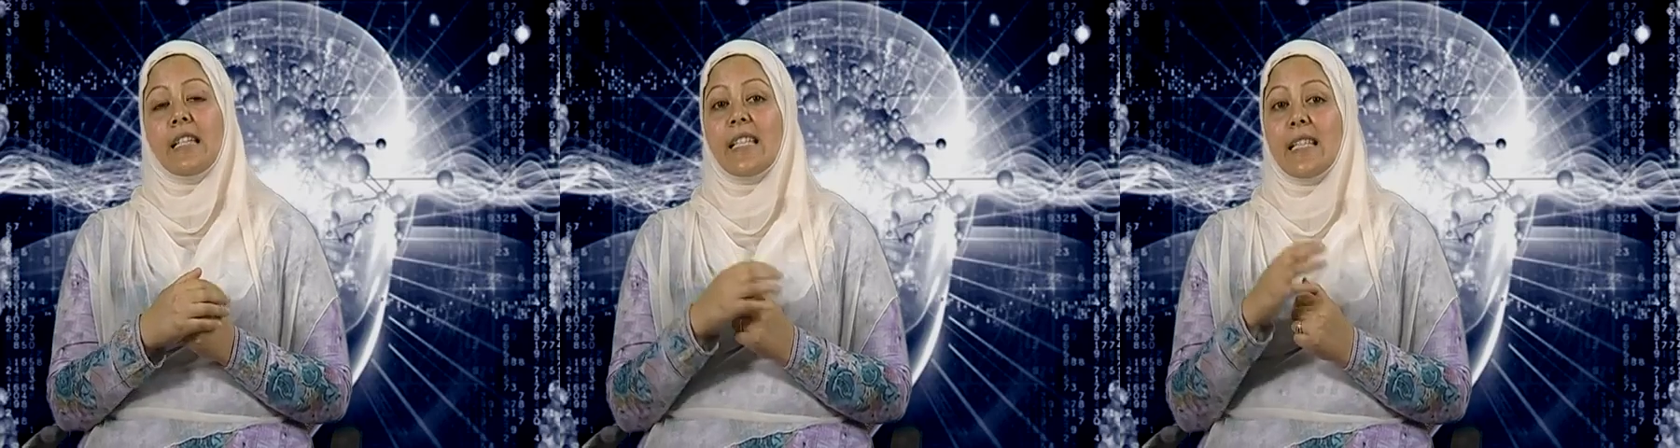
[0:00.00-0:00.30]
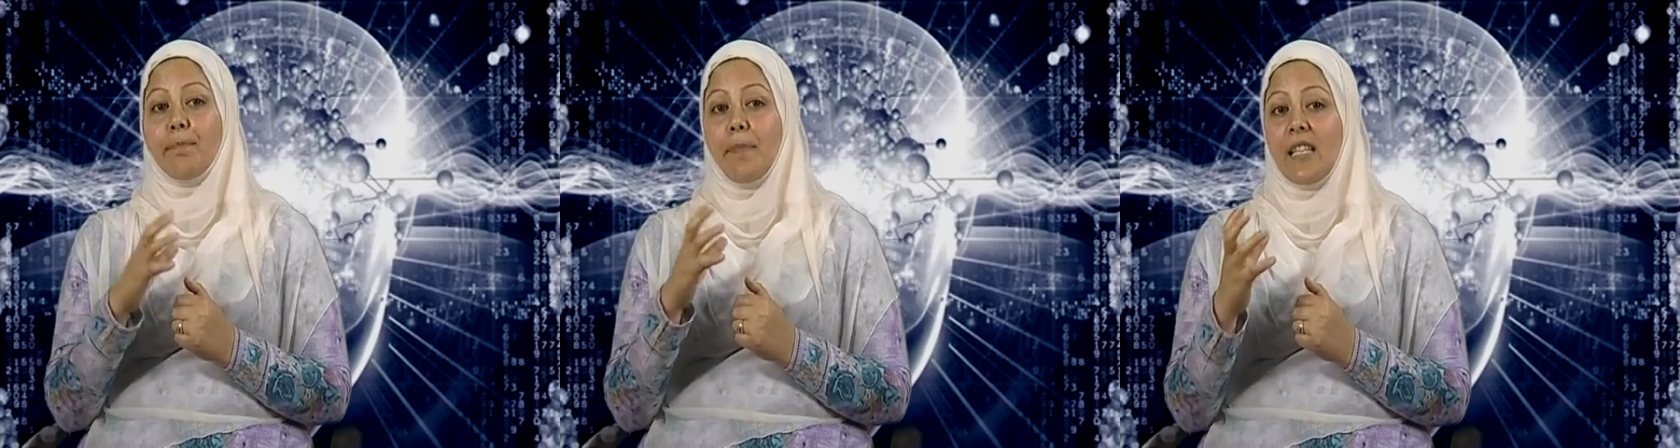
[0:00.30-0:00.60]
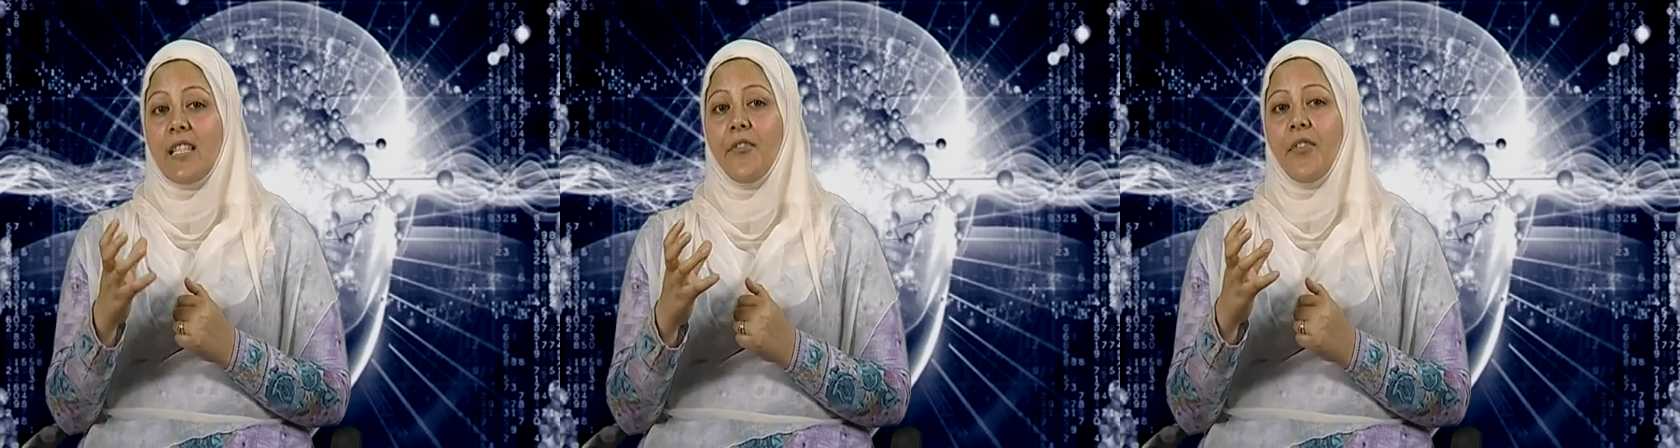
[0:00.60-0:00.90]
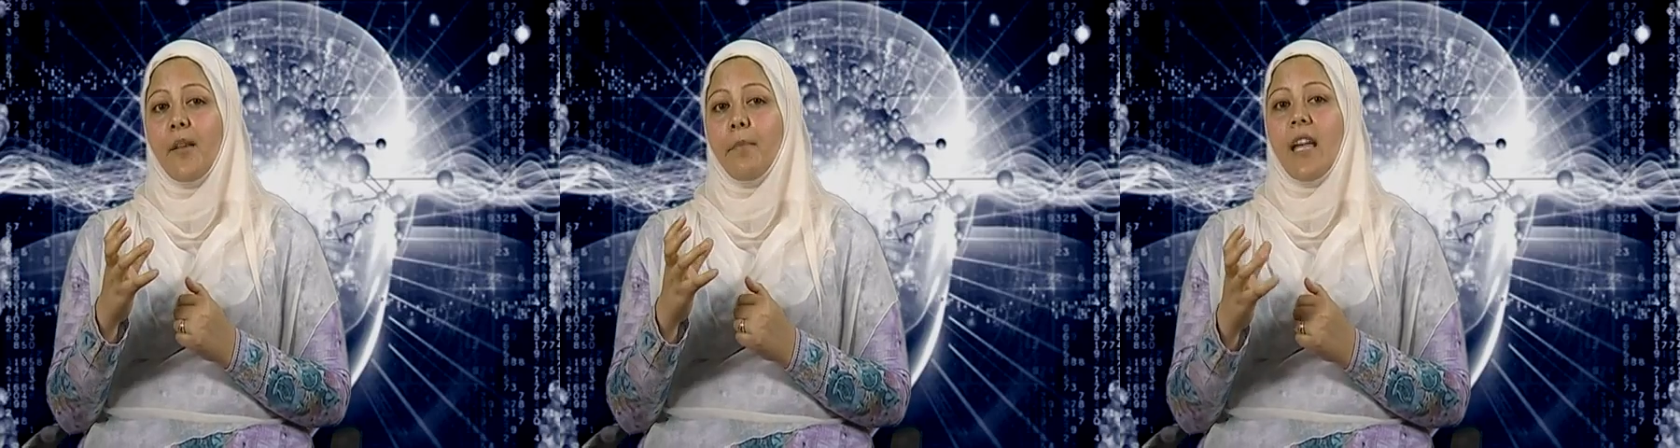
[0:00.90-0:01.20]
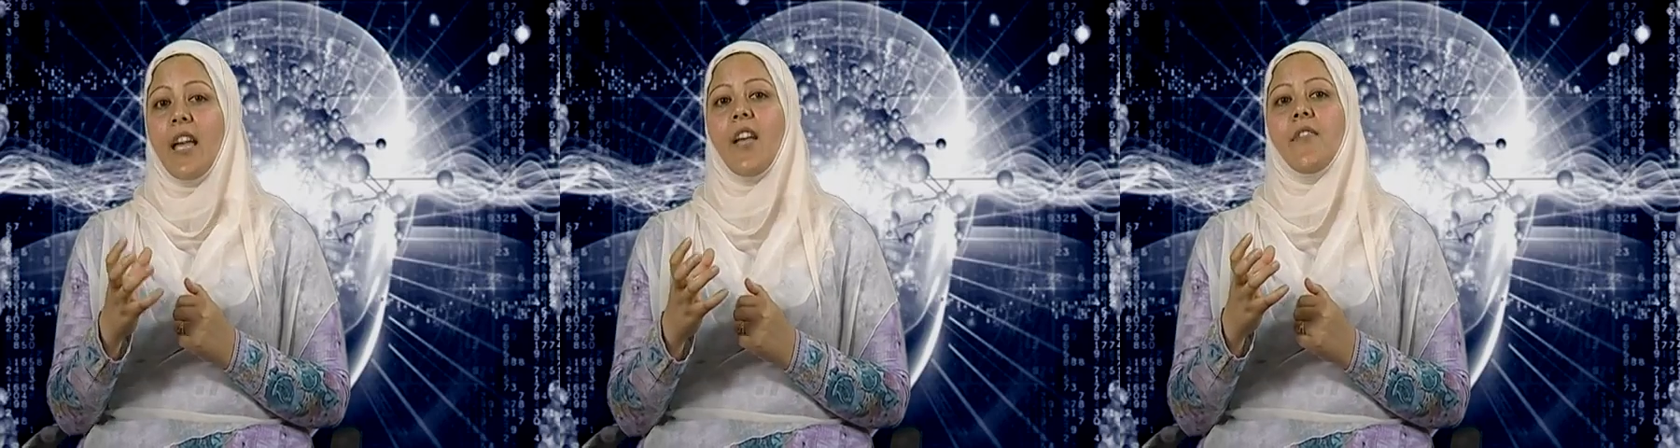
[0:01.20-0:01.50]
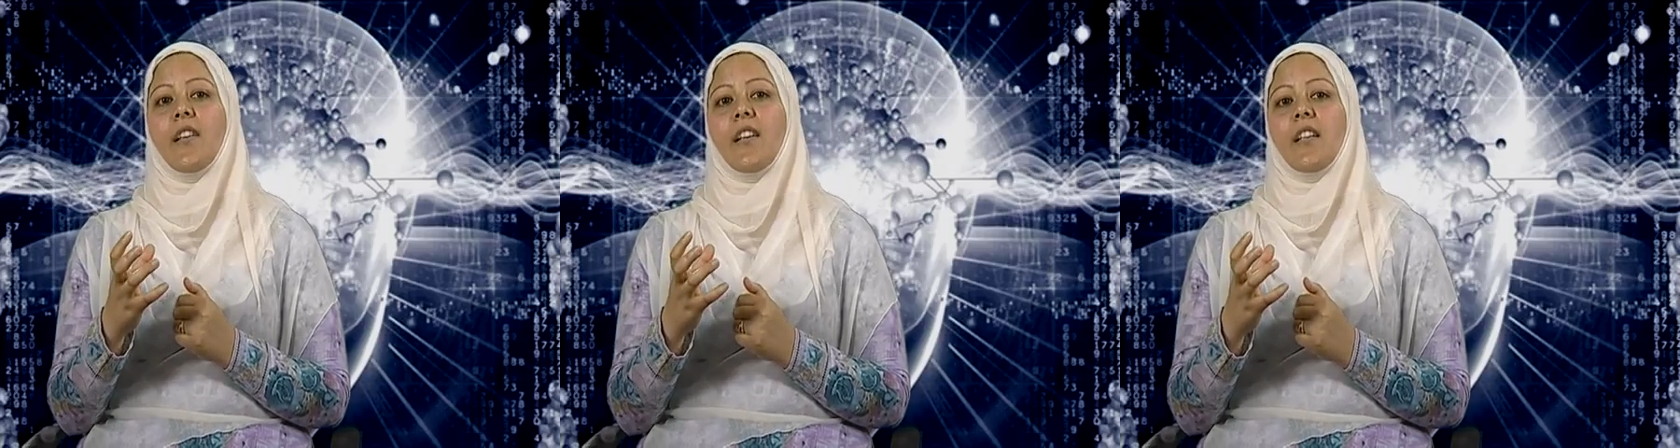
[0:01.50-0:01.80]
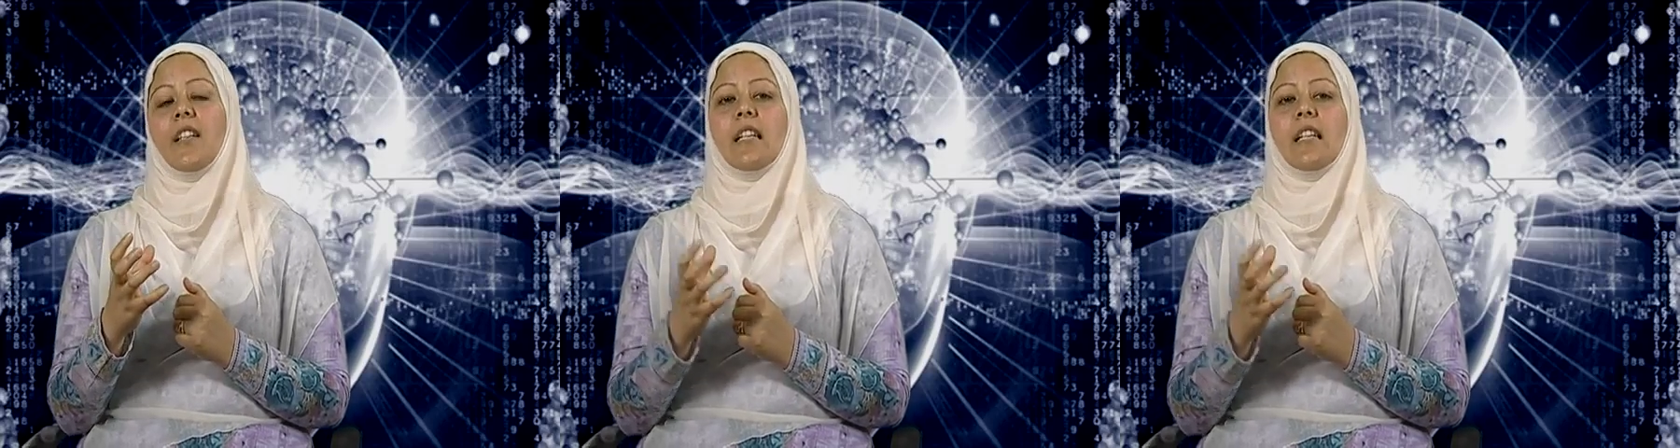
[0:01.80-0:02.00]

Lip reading: the specific behavior and